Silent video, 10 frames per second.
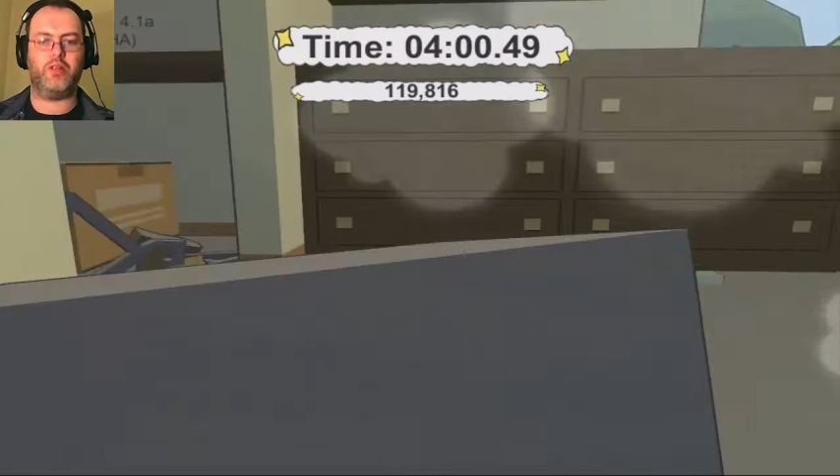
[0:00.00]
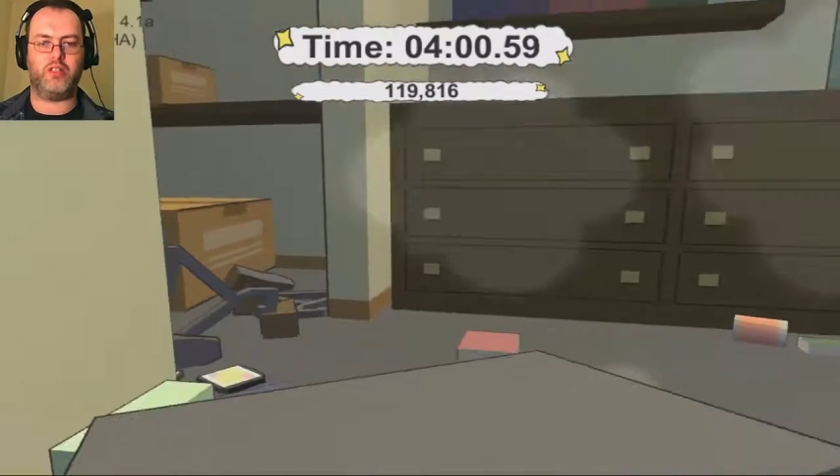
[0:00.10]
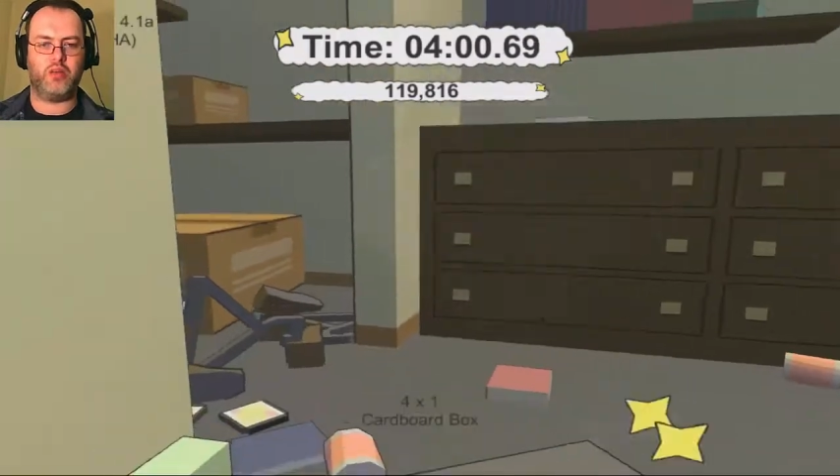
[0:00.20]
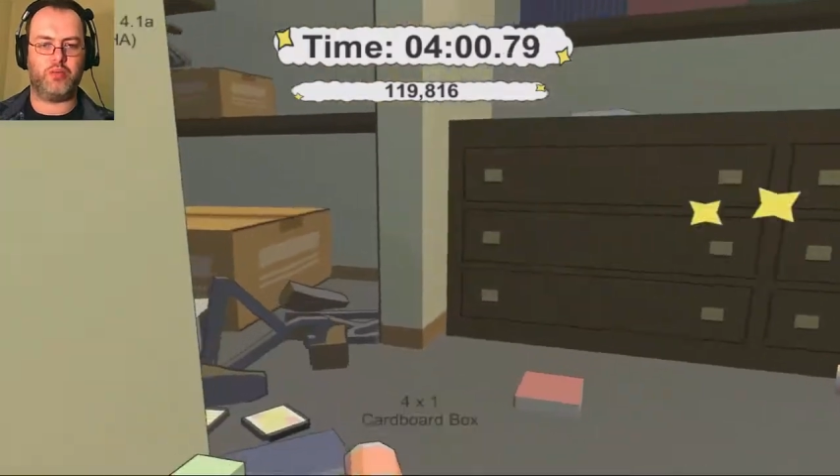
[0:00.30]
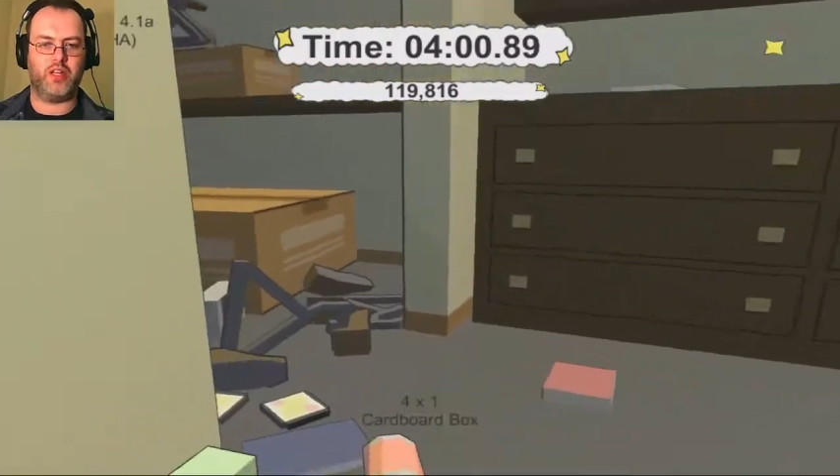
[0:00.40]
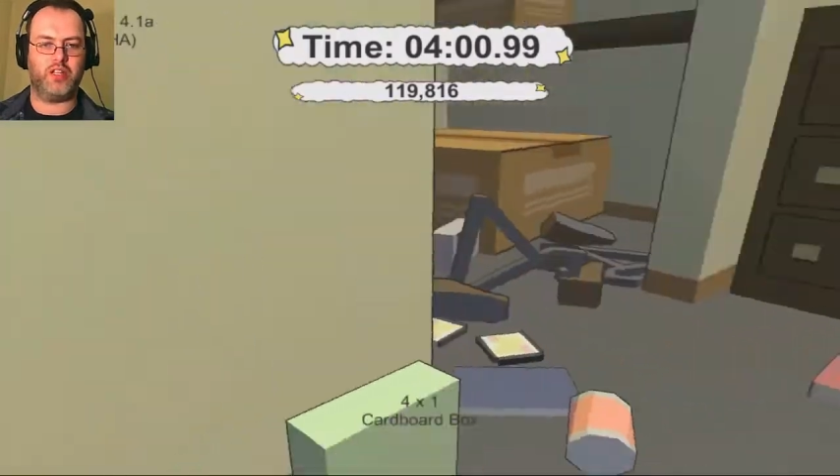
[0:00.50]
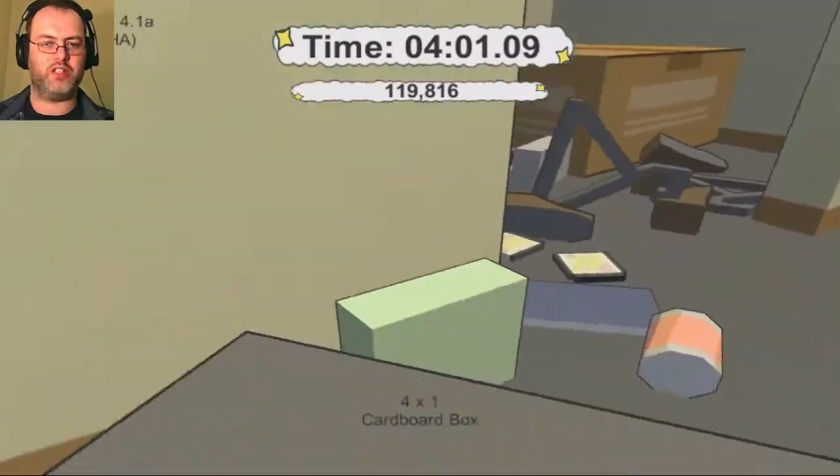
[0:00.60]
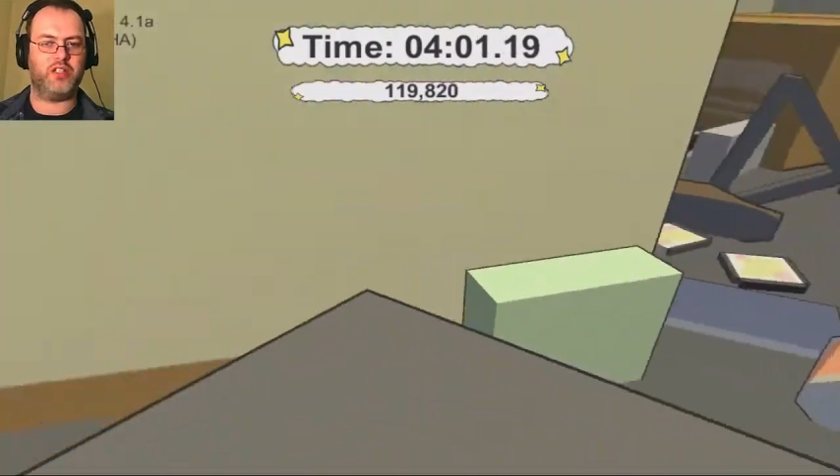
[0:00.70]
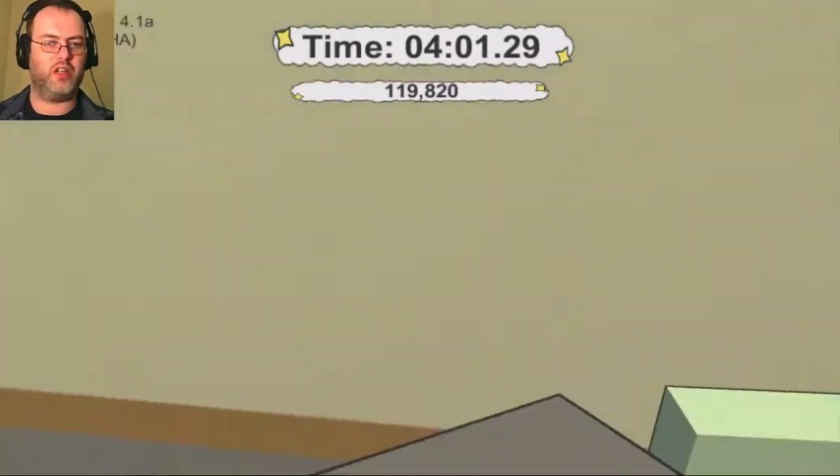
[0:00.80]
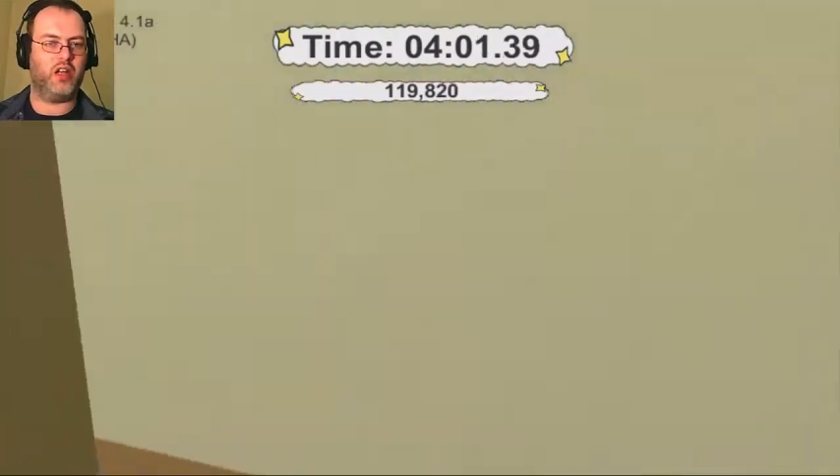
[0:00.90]
on top of
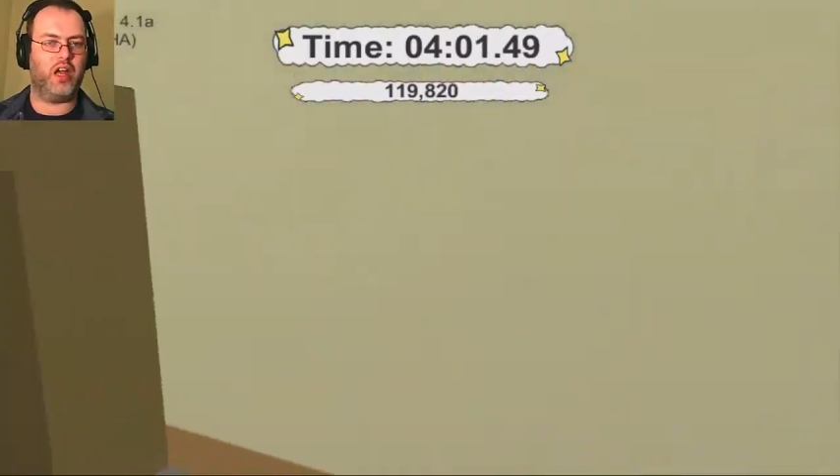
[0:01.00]
this.